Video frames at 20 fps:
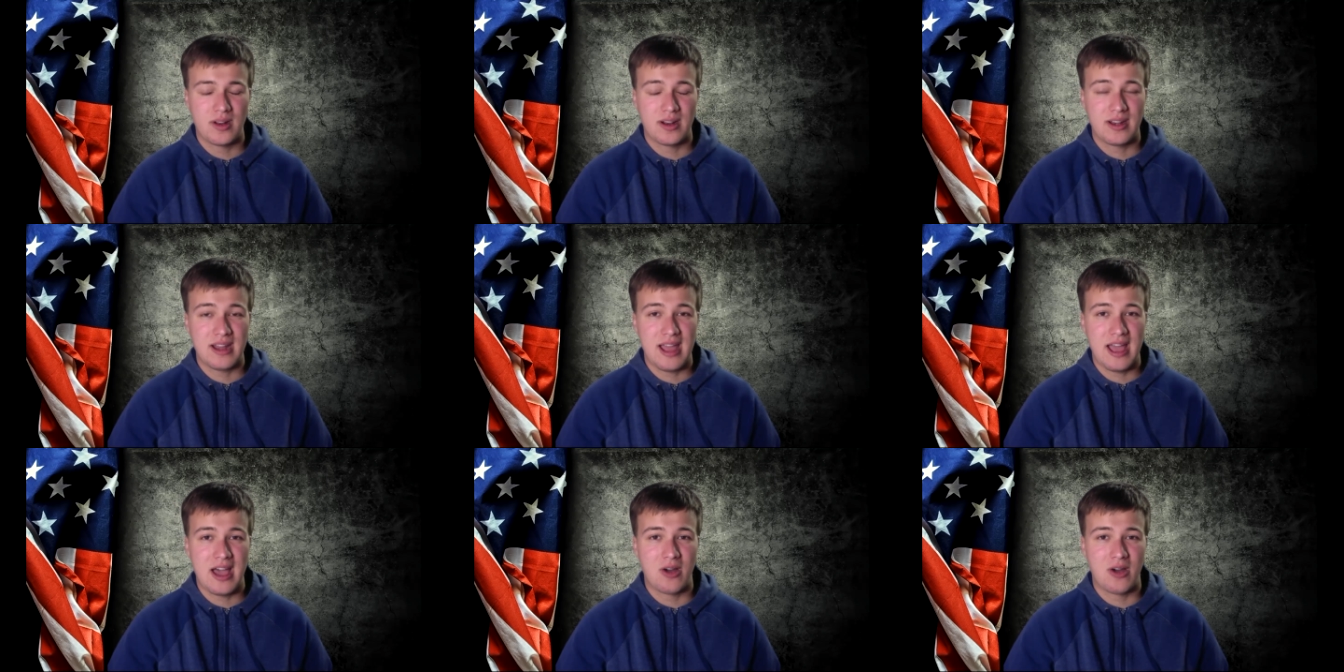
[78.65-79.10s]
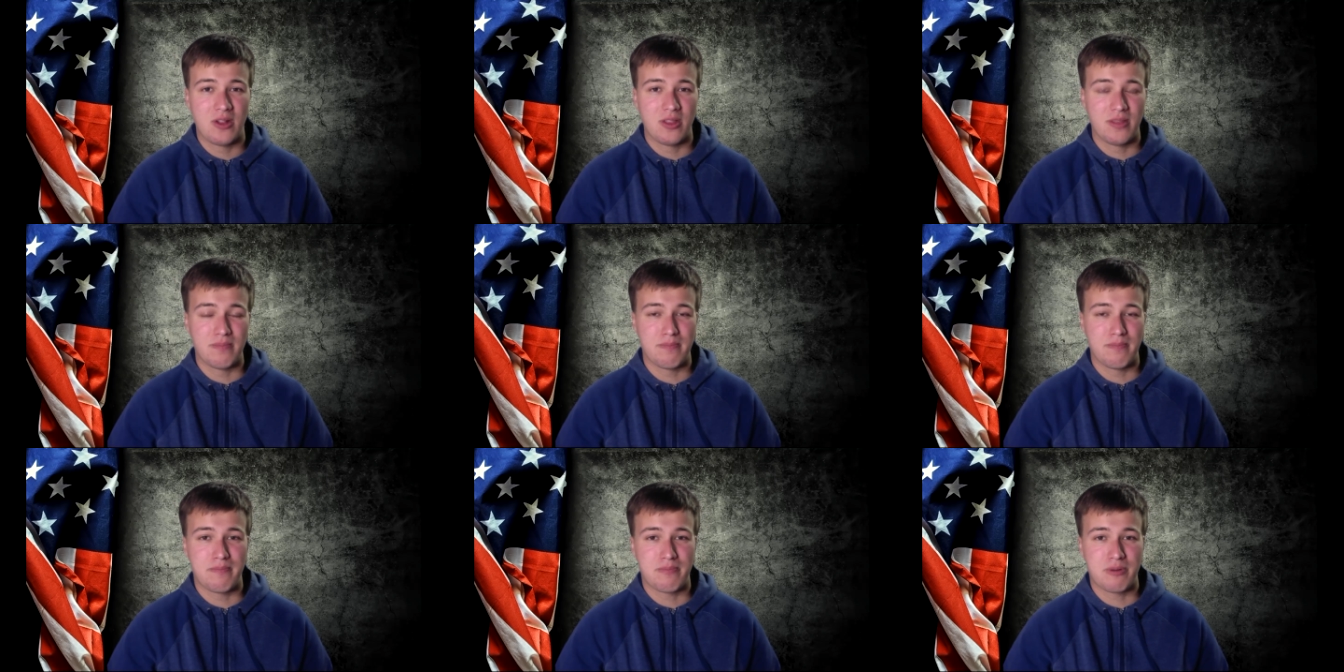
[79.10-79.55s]
now
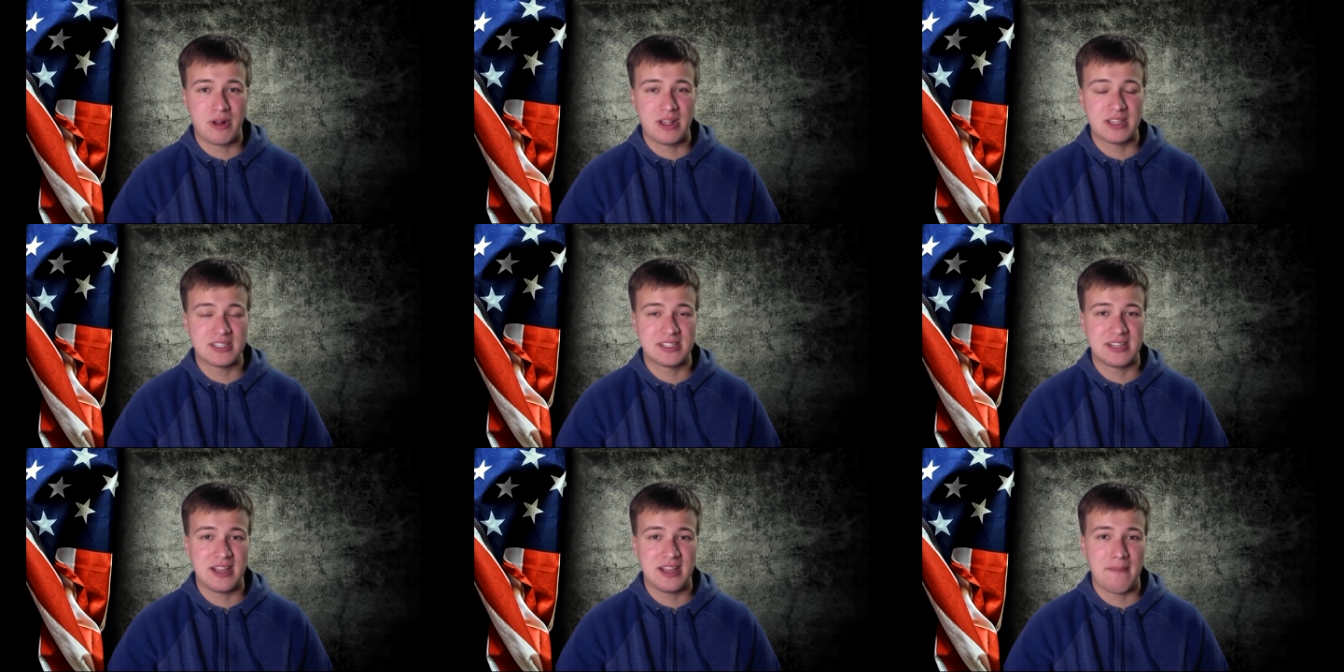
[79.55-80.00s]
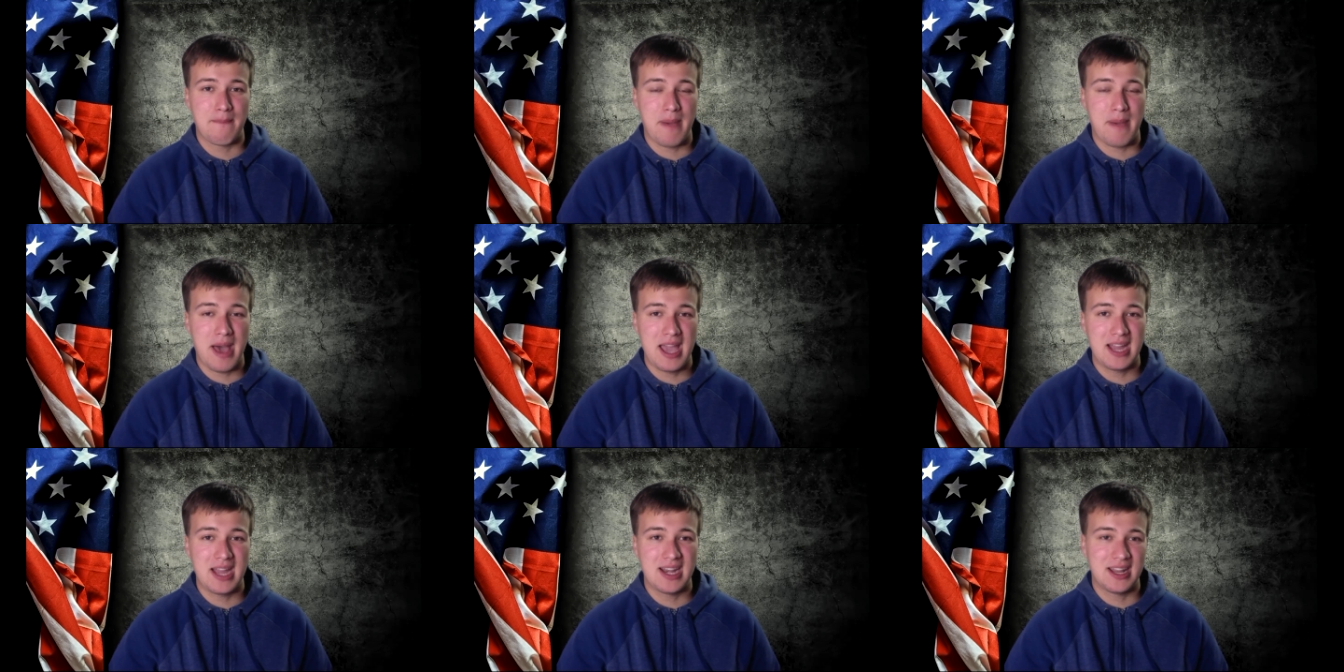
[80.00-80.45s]
President
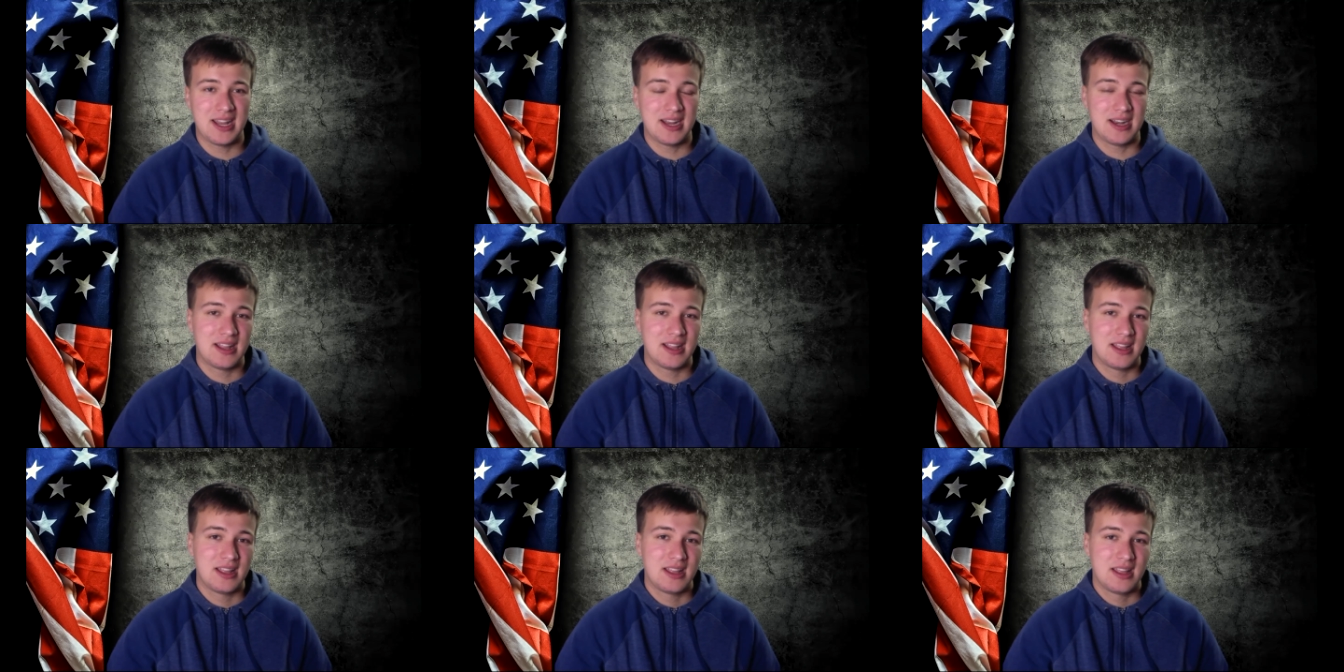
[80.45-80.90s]
Biden